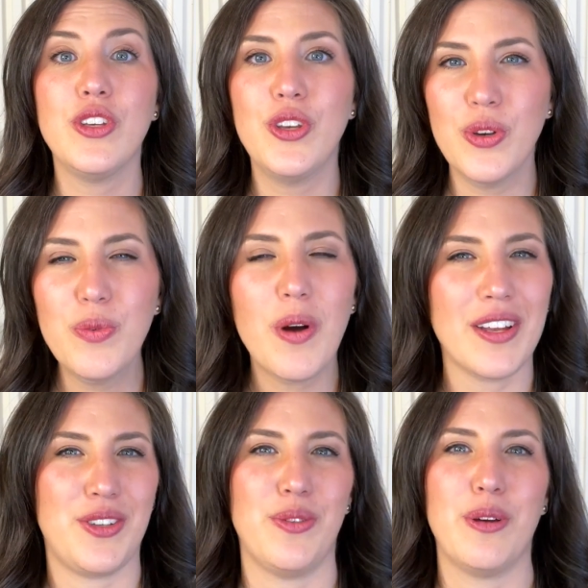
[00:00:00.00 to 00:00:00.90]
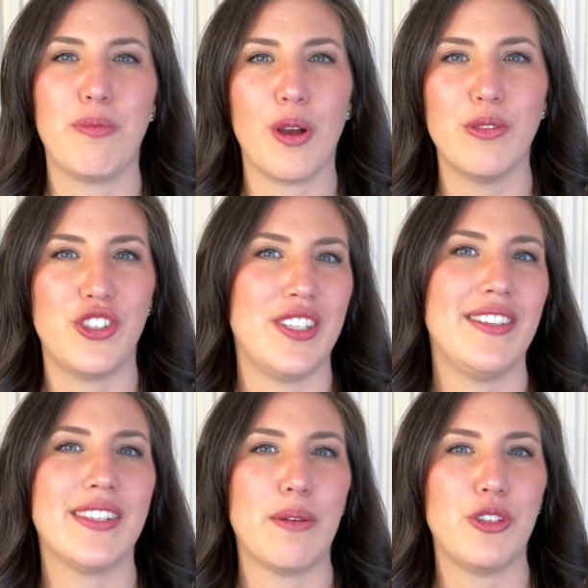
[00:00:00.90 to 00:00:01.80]
you want to approach
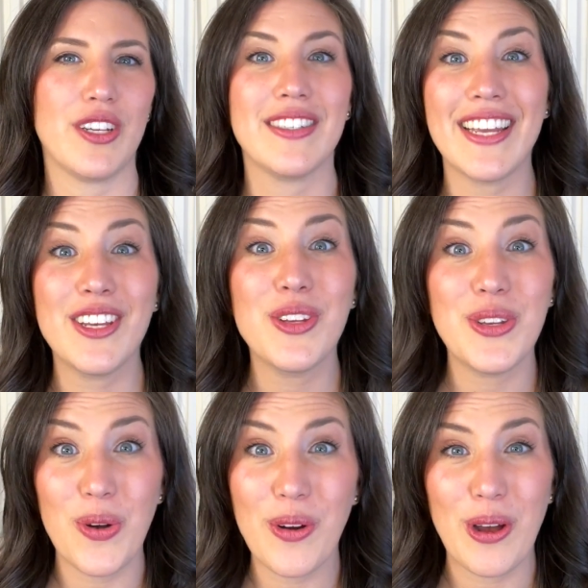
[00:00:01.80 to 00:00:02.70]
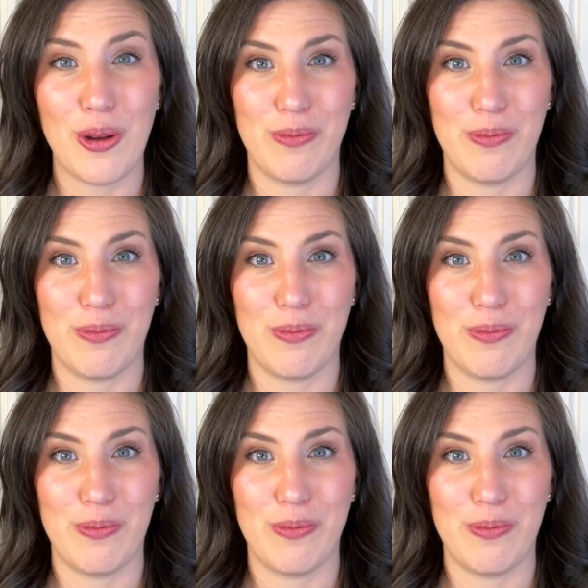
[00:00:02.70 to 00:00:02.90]
these subjects in your